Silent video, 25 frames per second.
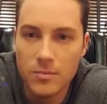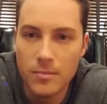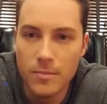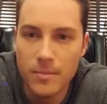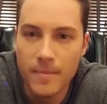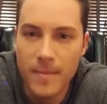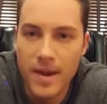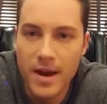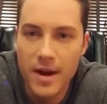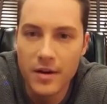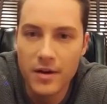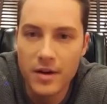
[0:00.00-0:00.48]

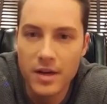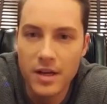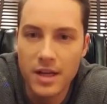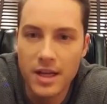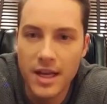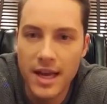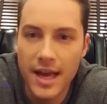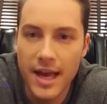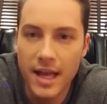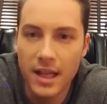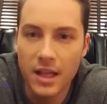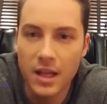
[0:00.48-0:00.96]
Mary
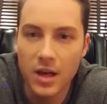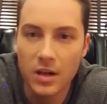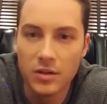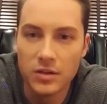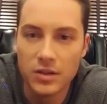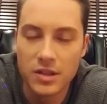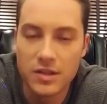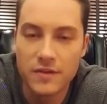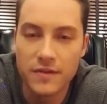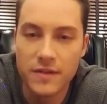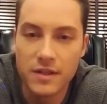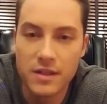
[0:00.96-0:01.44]
Gallo,
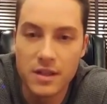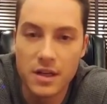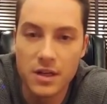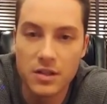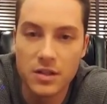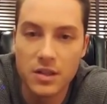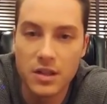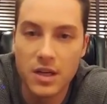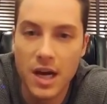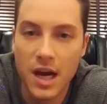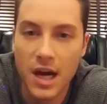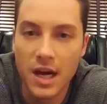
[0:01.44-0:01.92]
just
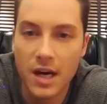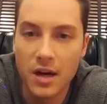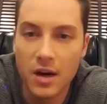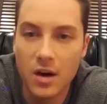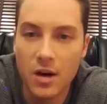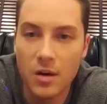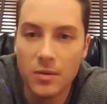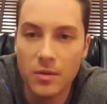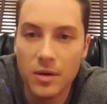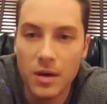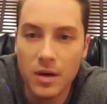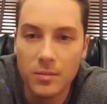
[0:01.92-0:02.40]
visited
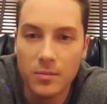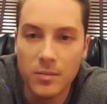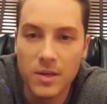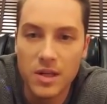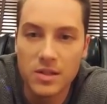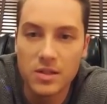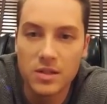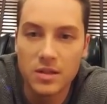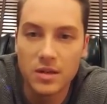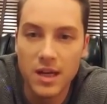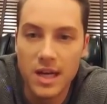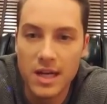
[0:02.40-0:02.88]
Chicago.
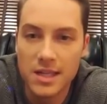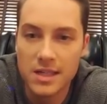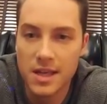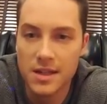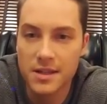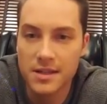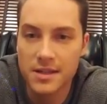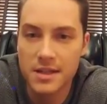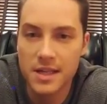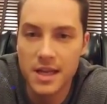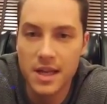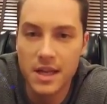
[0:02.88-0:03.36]
Missed you guys
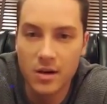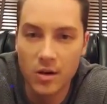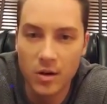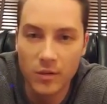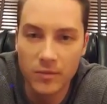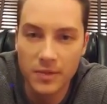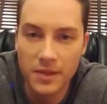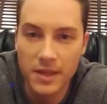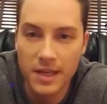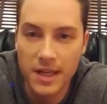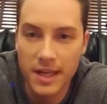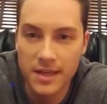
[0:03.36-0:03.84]
on the set.
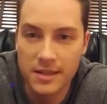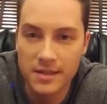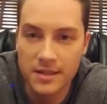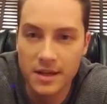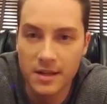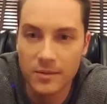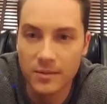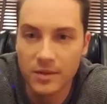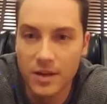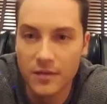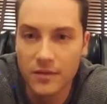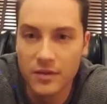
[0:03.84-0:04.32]
Hopefully next
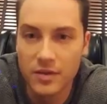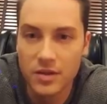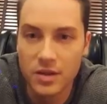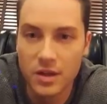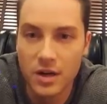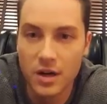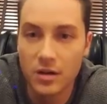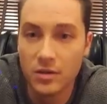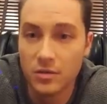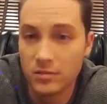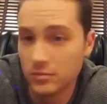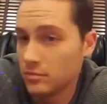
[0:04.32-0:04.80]
time. Love the
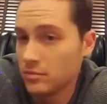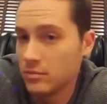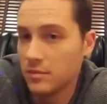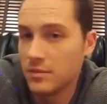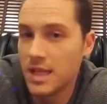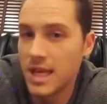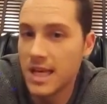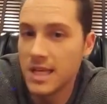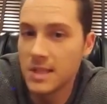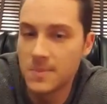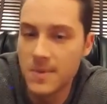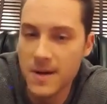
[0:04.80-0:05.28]
show.
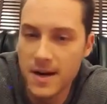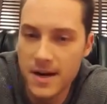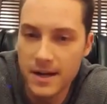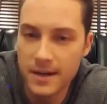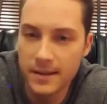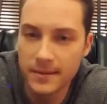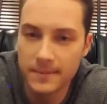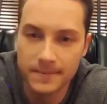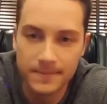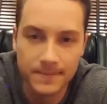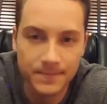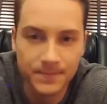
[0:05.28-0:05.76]
Thanks,
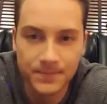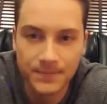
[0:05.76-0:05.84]
Mary.